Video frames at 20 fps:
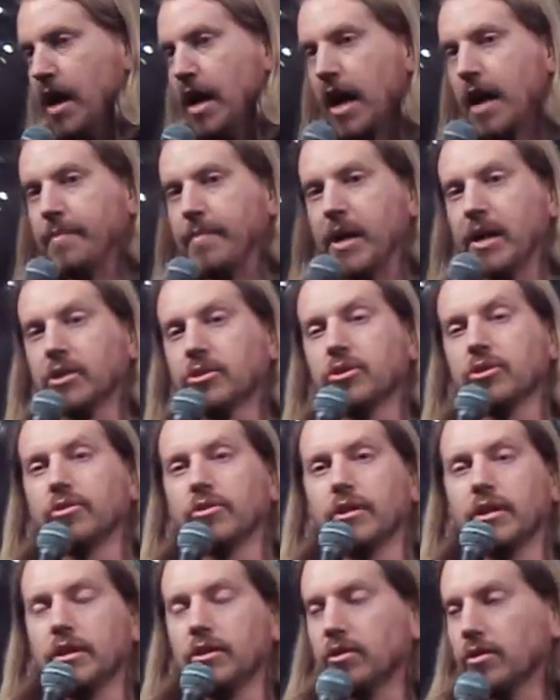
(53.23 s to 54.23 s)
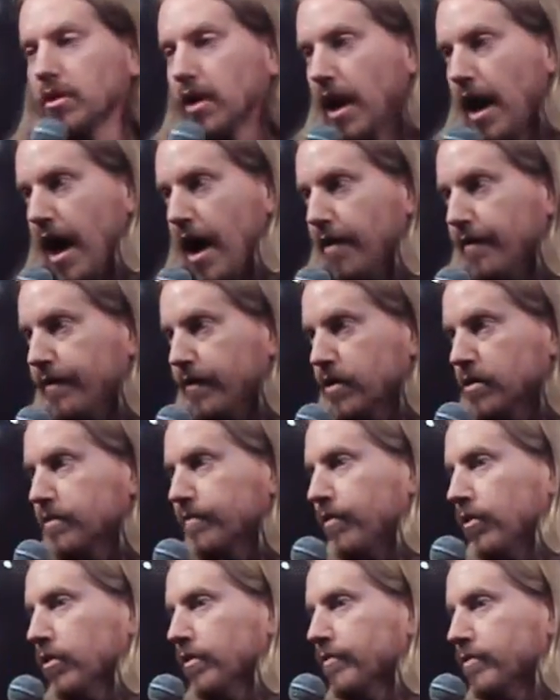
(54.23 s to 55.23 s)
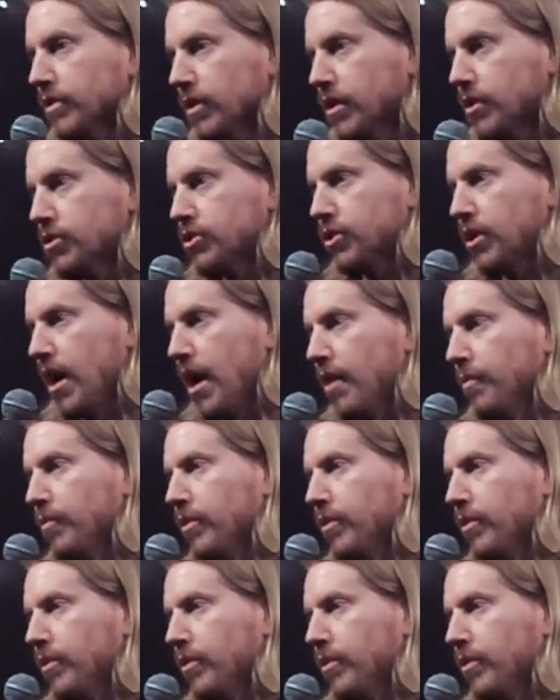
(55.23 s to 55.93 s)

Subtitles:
And make sure that your life is full of sunshine.